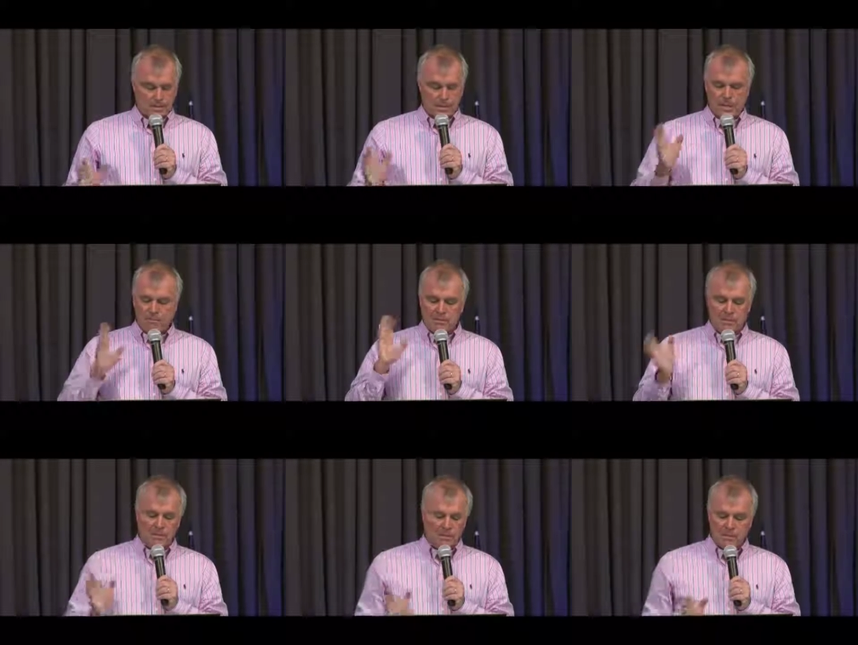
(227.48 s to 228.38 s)
you haven't
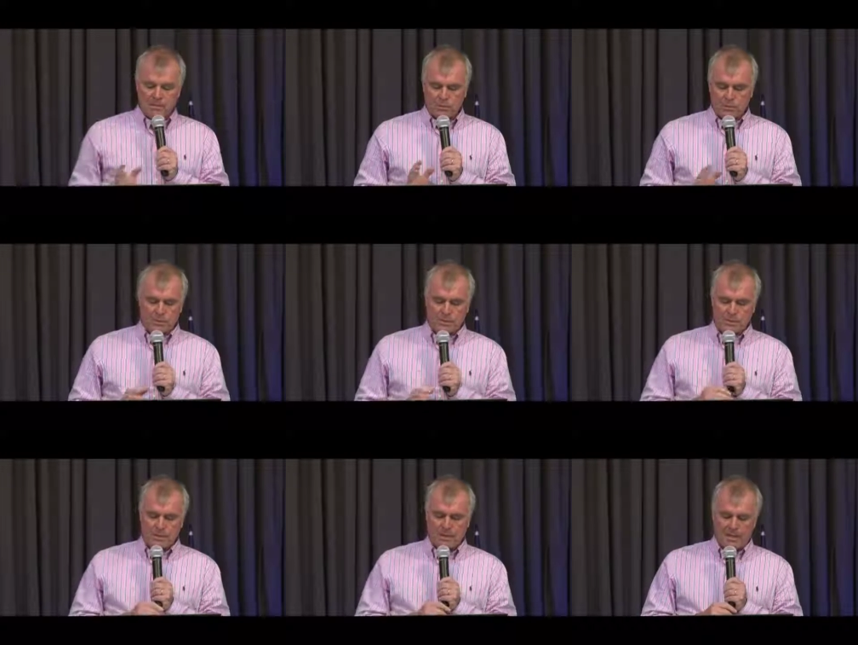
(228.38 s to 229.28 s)
heard this for the
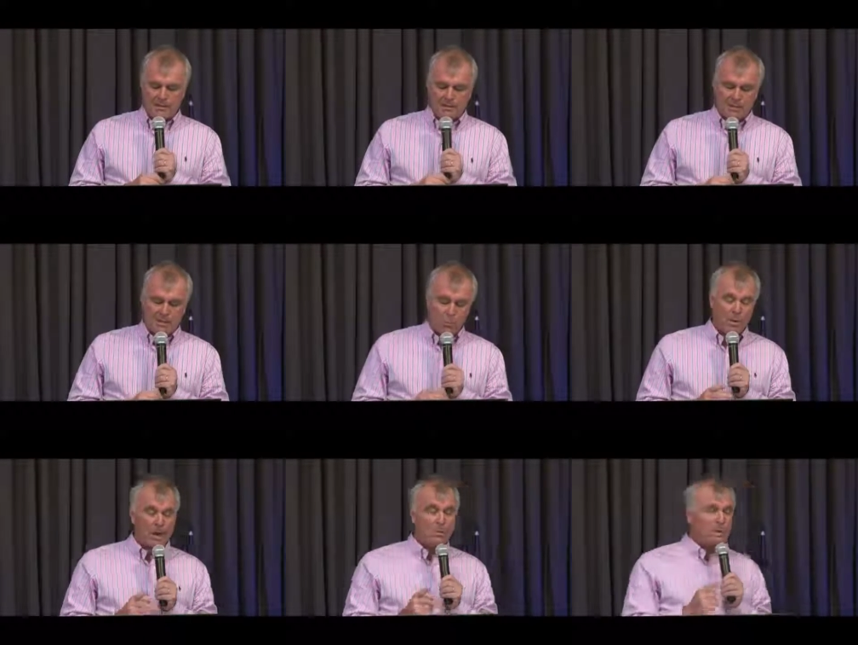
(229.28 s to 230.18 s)
first time, but
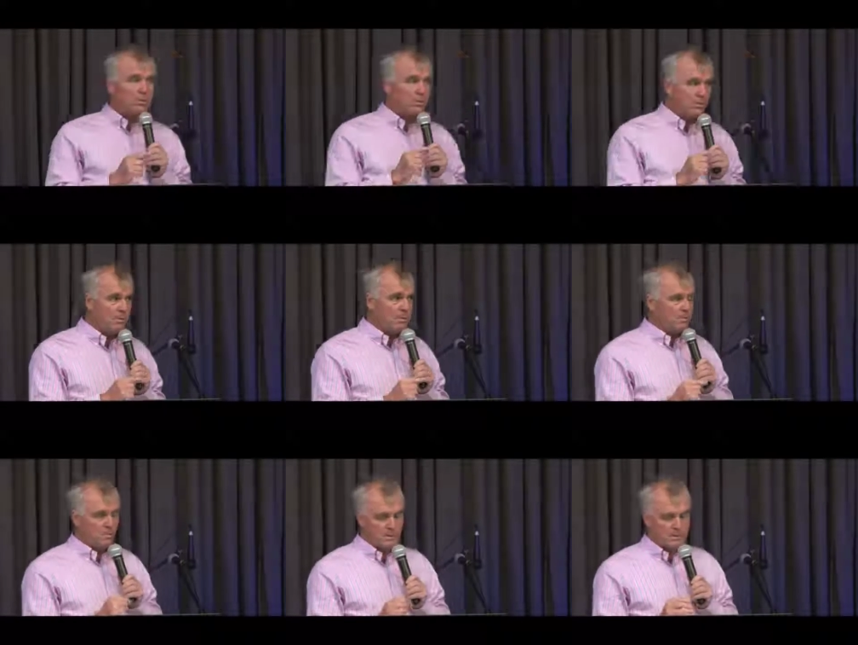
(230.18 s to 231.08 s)
what I want to do this
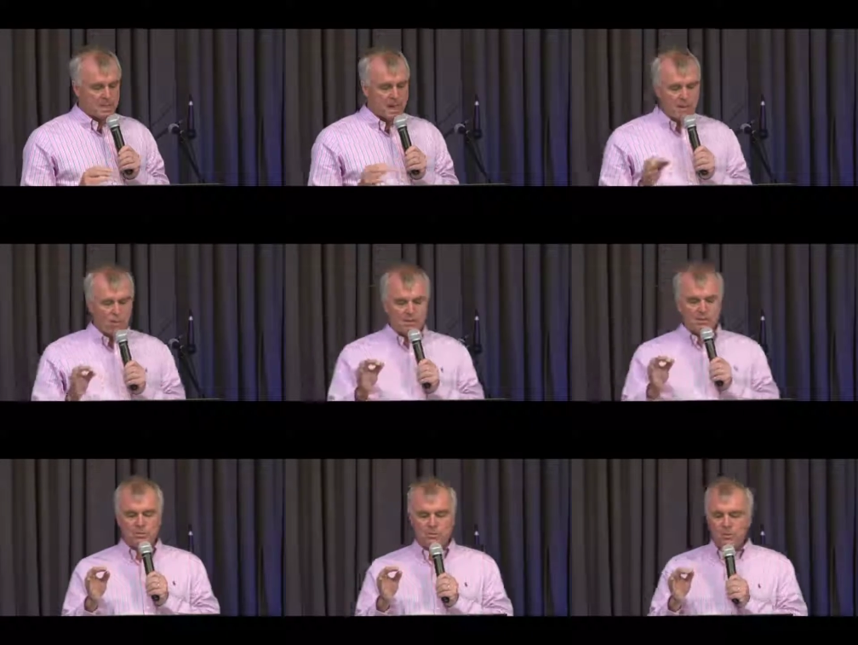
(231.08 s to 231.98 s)
morning is I want
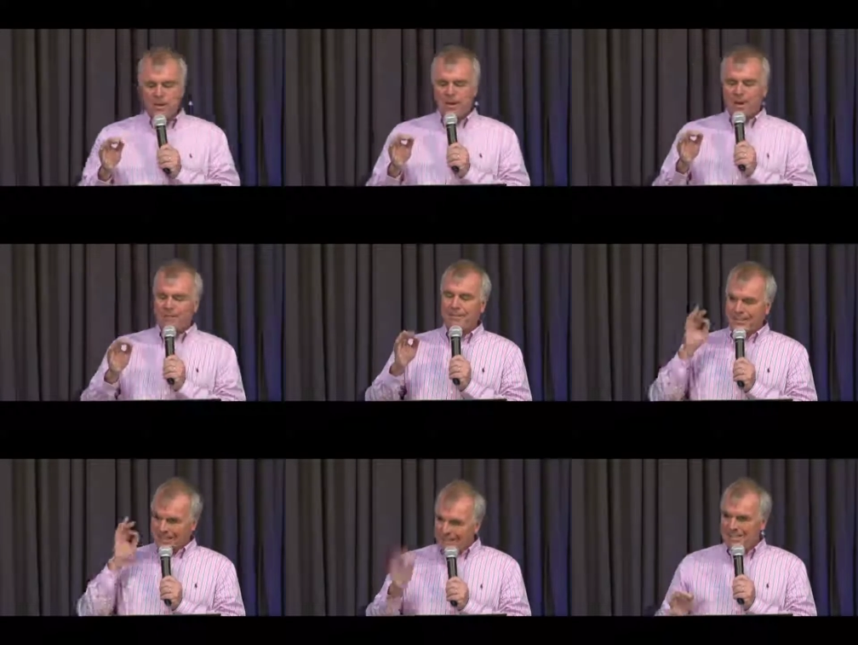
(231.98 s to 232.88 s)
to
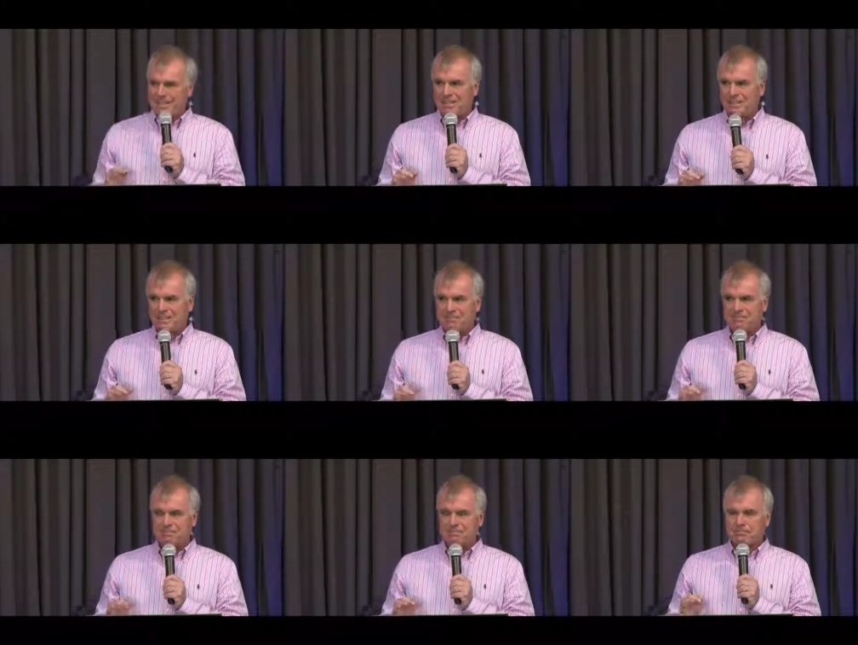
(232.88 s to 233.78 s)
release
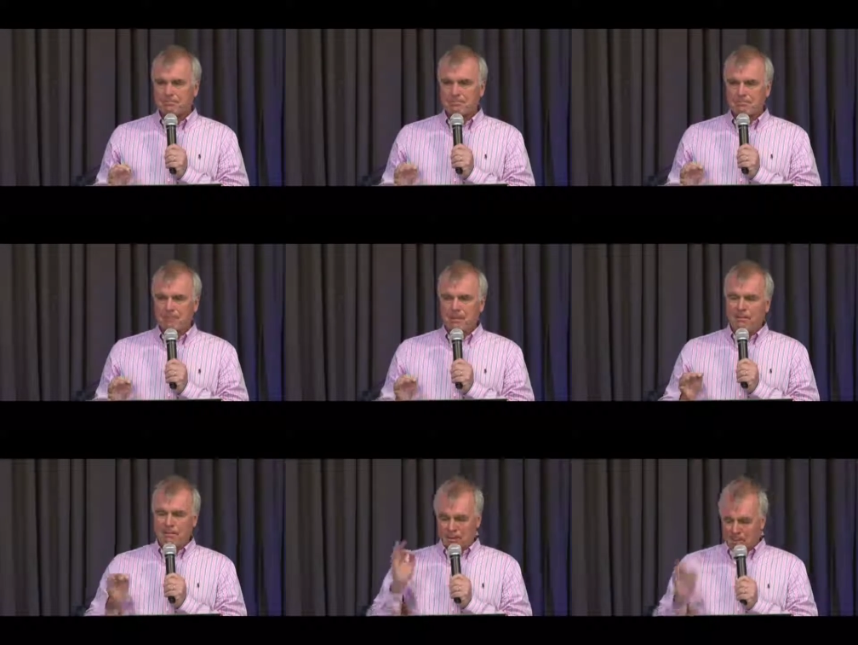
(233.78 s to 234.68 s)

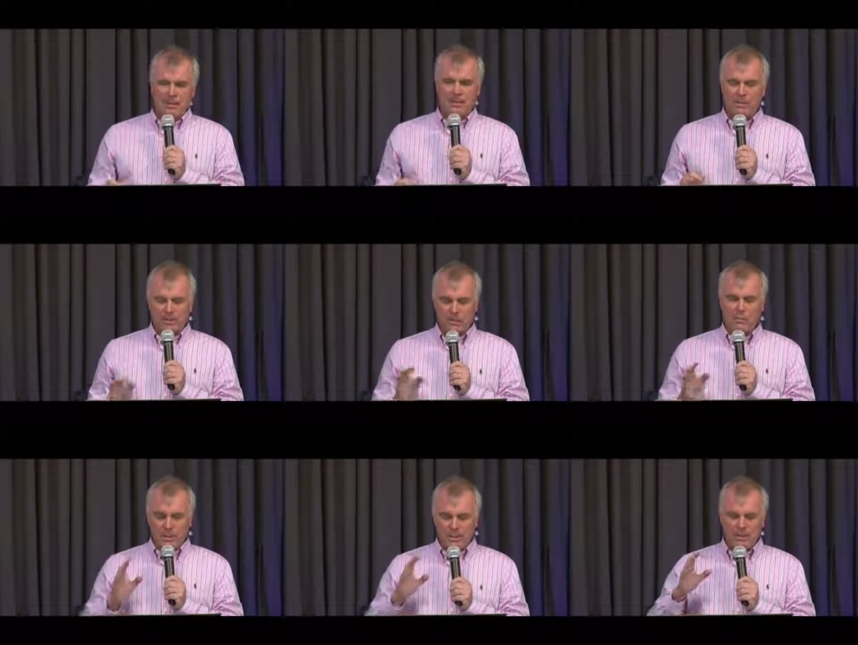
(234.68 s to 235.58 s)
verbally. Look,
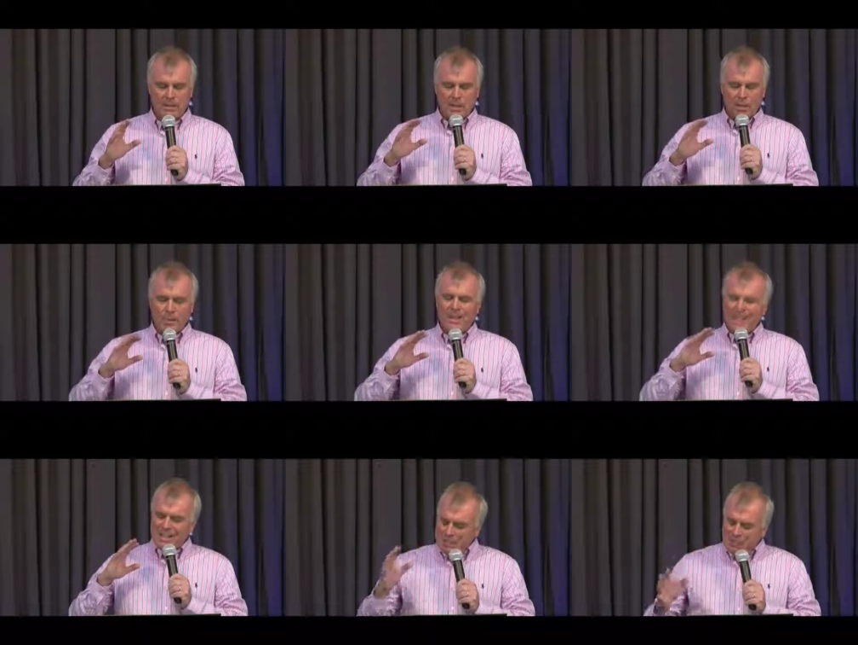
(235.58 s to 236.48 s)
we, we
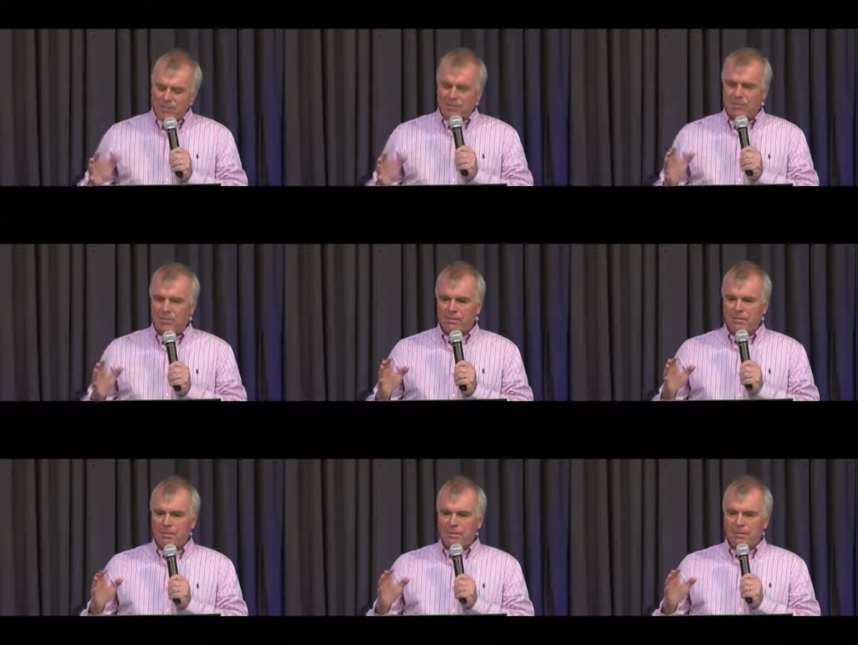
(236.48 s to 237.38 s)
live
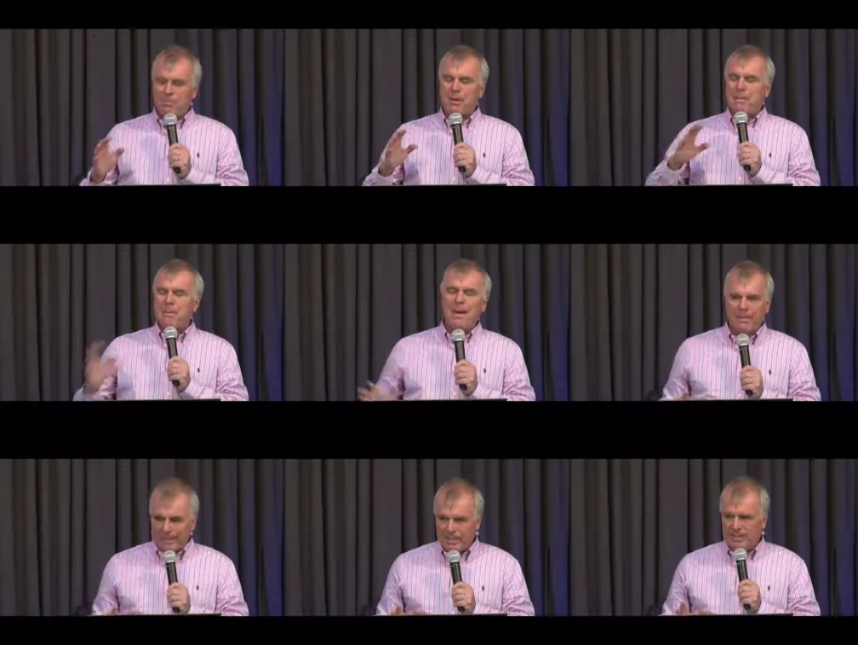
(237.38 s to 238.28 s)

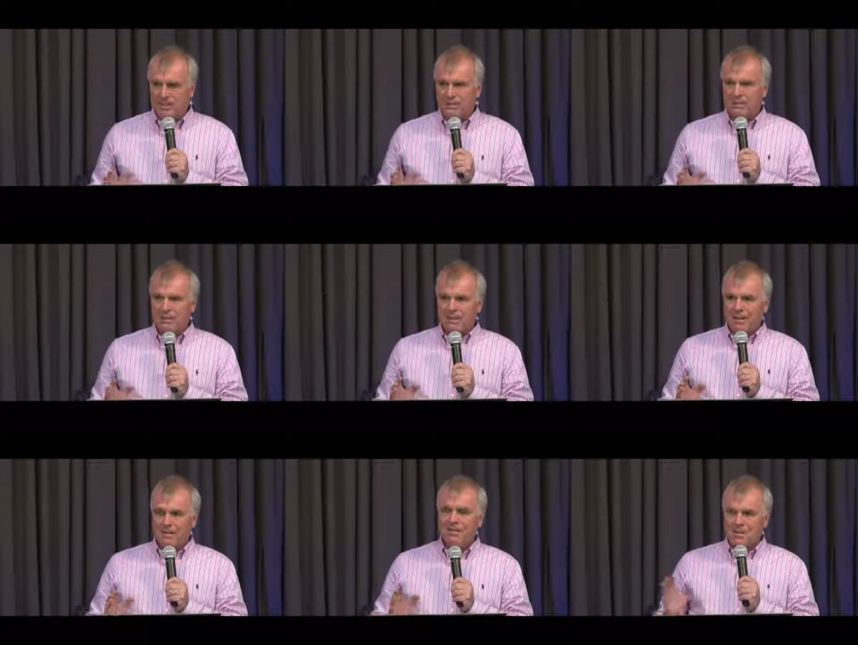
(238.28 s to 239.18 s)
primarily
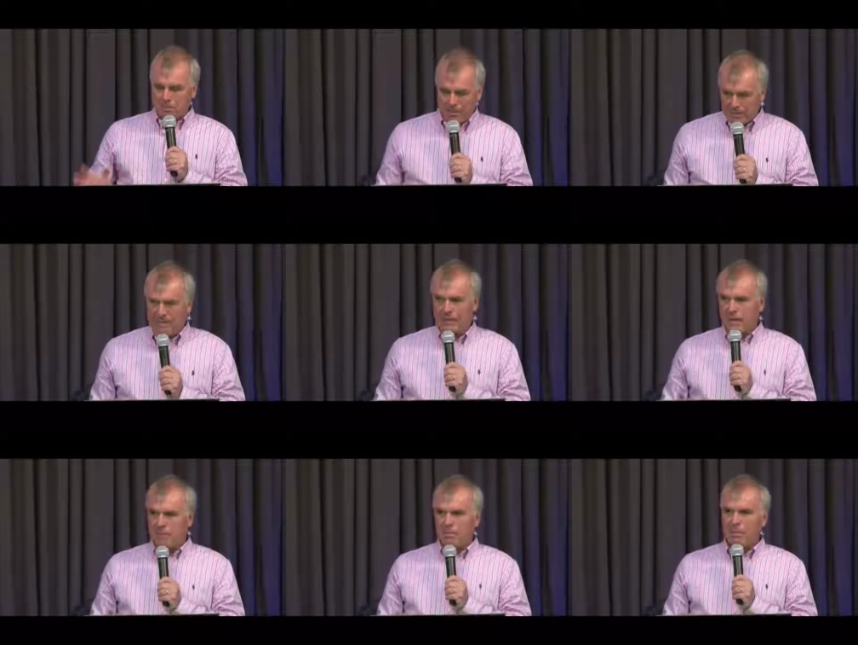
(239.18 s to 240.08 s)
in the spirit
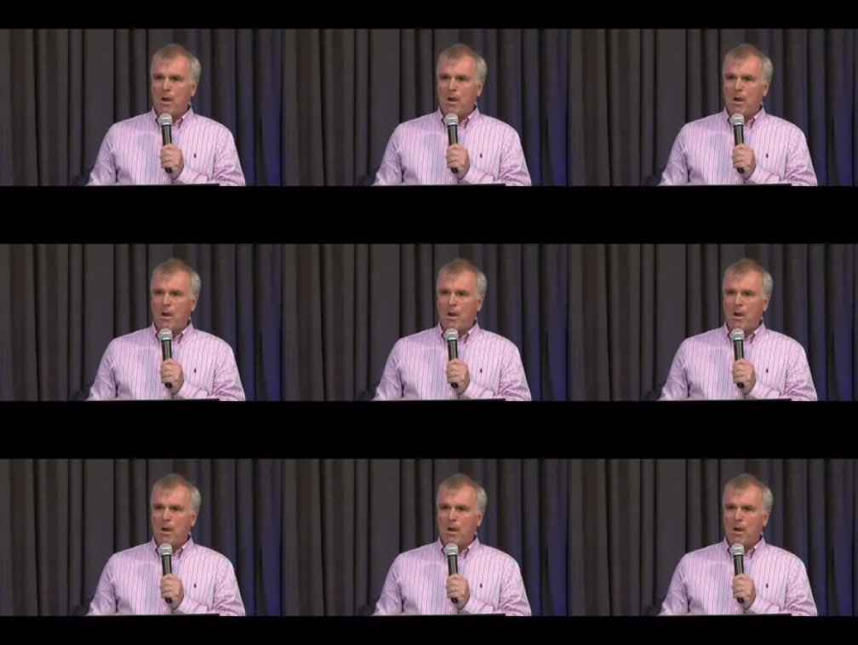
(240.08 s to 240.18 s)
realm,